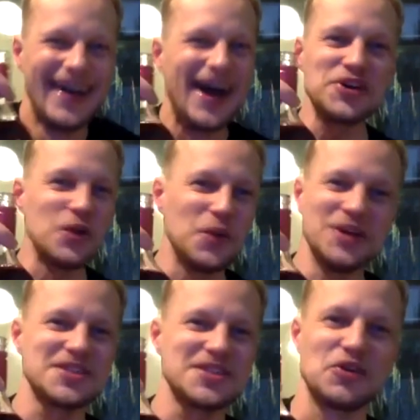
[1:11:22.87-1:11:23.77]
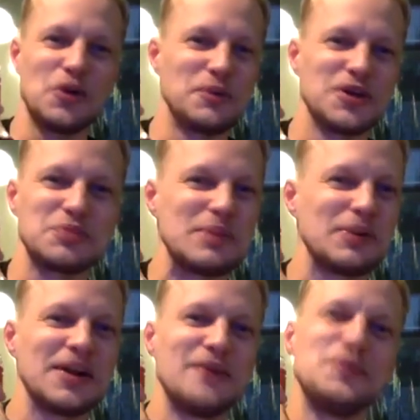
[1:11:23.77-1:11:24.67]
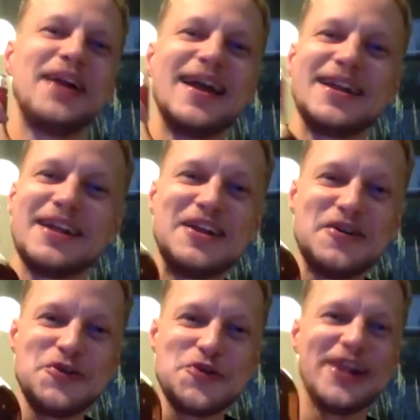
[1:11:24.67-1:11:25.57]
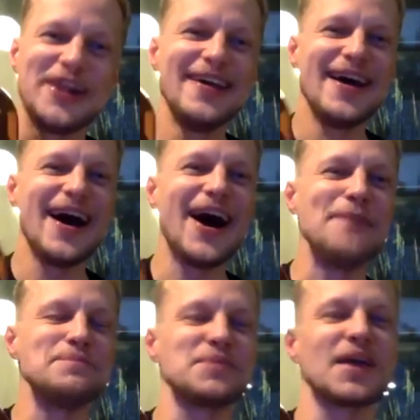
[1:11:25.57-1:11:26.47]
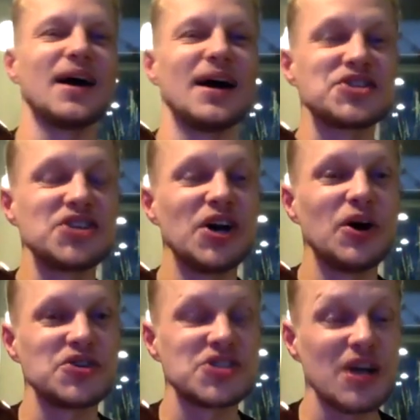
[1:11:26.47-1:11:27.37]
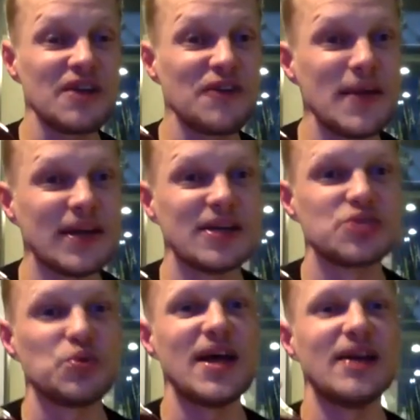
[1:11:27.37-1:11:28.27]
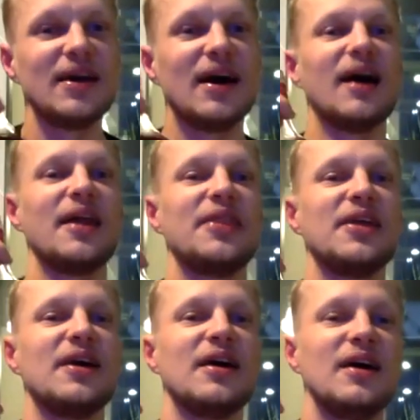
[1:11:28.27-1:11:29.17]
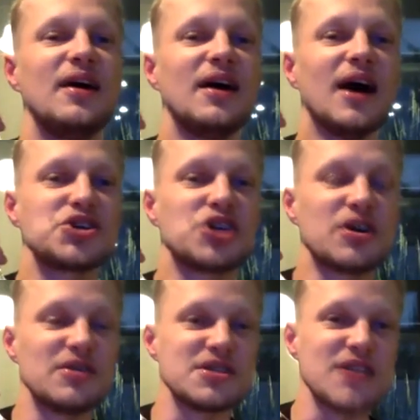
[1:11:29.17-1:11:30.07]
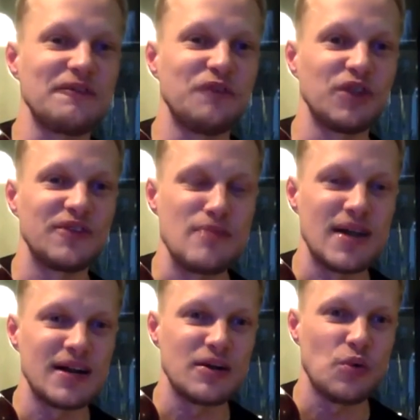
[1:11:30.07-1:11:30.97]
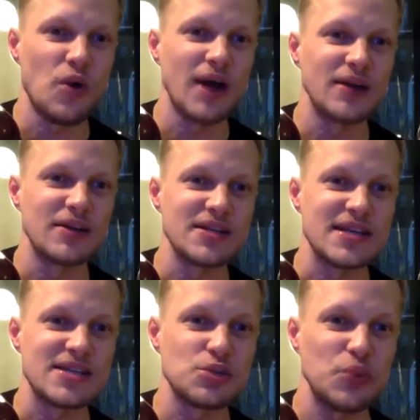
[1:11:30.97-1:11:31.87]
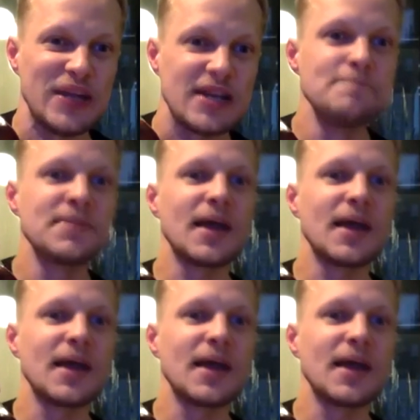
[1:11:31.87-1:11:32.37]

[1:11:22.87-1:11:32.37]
I don't know what Sutter Home cures people of, but at any rate, um, uh, so stuck ferment is when uh, the uh, sugar is not fully fermented in wine and it stays sweet.